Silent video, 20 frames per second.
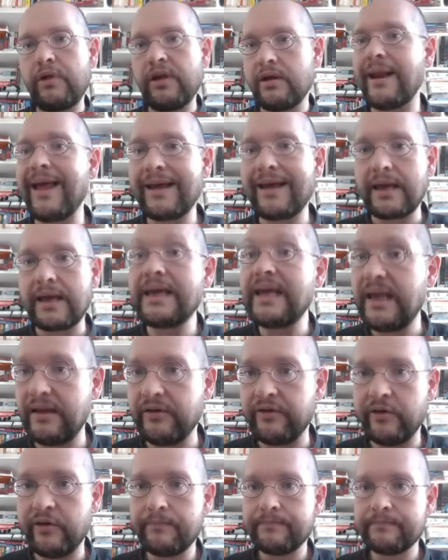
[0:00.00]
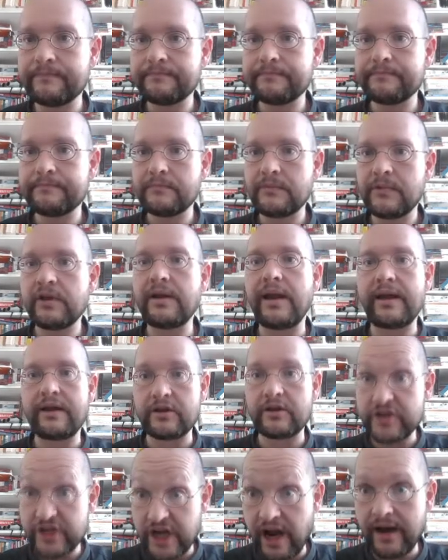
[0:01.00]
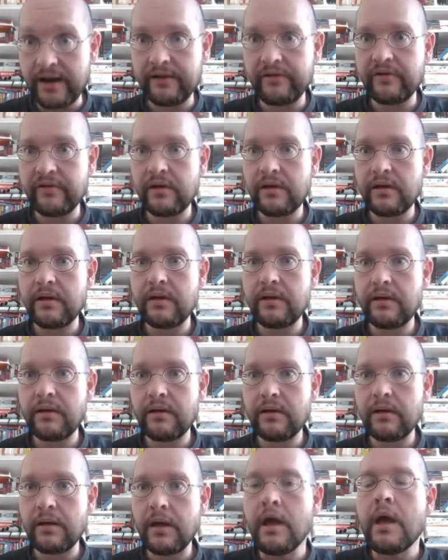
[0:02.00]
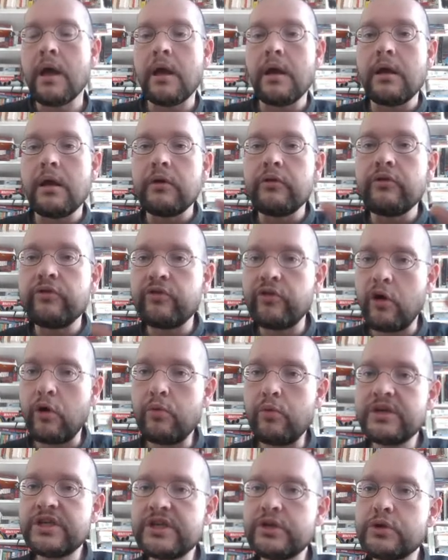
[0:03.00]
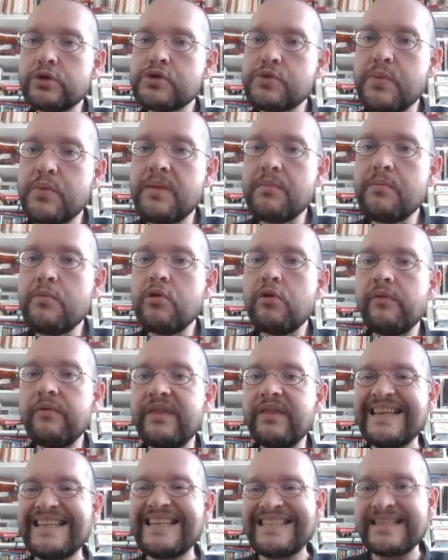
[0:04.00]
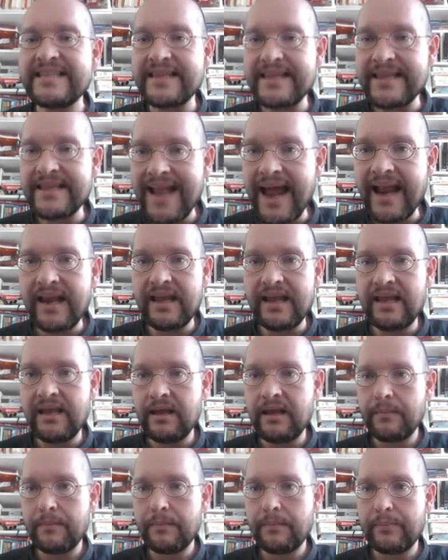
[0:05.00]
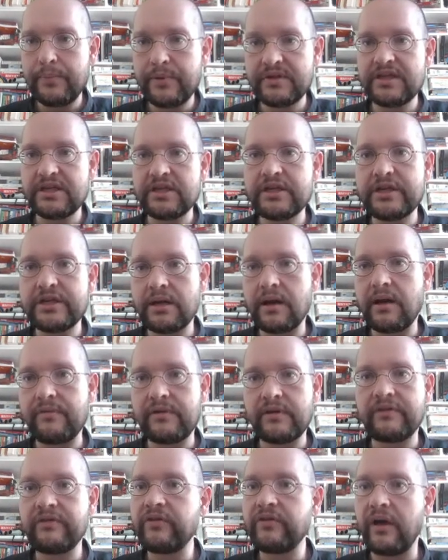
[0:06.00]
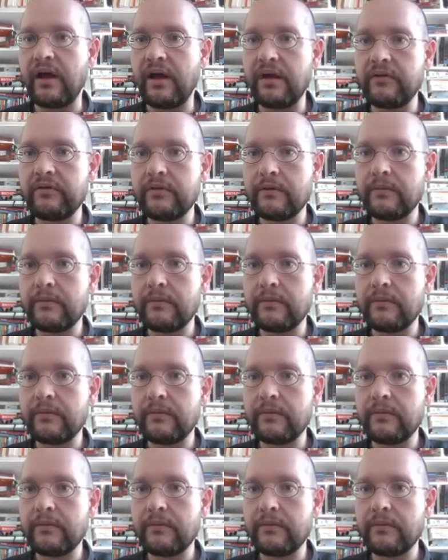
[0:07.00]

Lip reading: You're like a kid. You're like a child. So we should remove this nanny position of the state.